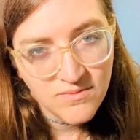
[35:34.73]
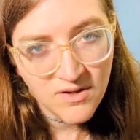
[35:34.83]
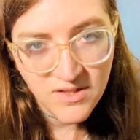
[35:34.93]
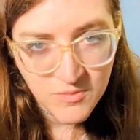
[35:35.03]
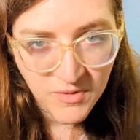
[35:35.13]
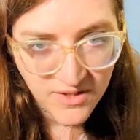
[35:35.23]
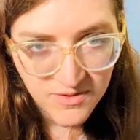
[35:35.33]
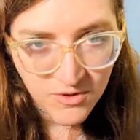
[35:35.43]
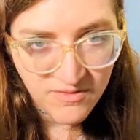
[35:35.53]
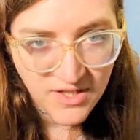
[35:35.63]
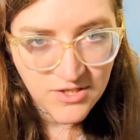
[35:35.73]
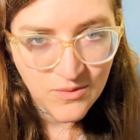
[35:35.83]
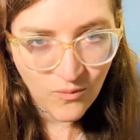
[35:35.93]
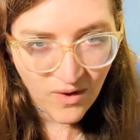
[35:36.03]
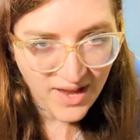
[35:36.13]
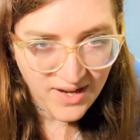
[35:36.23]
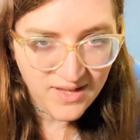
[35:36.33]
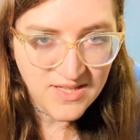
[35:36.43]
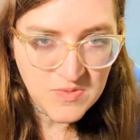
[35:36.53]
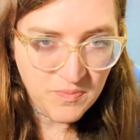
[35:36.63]
What is Bug's motivation? Why
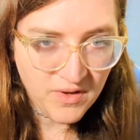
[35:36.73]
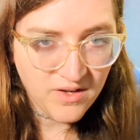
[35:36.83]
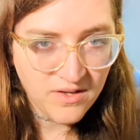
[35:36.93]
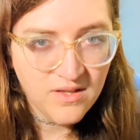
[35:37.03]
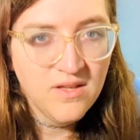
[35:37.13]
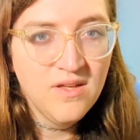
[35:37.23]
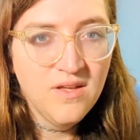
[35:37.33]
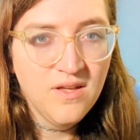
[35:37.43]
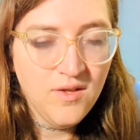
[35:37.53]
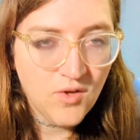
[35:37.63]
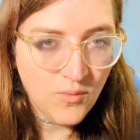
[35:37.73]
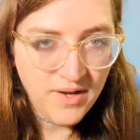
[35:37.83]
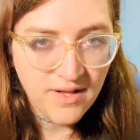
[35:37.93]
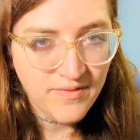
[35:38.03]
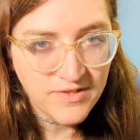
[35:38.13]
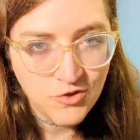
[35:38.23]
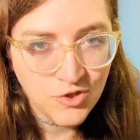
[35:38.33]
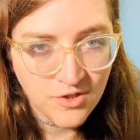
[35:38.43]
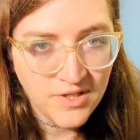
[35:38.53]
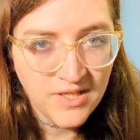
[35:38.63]
is Bug going on this
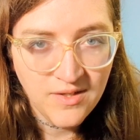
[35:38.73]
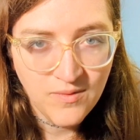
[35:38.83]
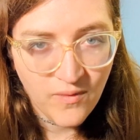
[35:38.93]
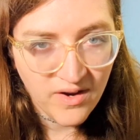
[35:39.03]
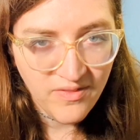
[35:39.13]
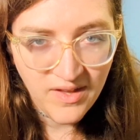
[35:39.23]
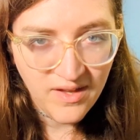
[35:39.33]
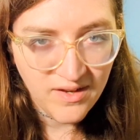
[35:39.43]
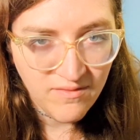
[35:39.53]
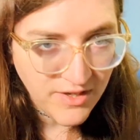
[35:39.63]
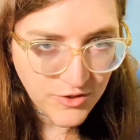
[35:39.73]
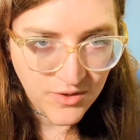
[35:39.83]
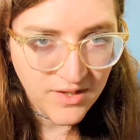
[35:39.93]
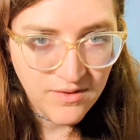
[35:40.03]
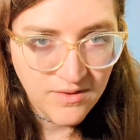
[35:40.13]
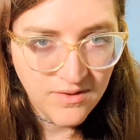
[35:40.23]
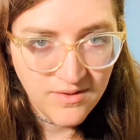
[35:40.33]
journey? Why are they adventuring?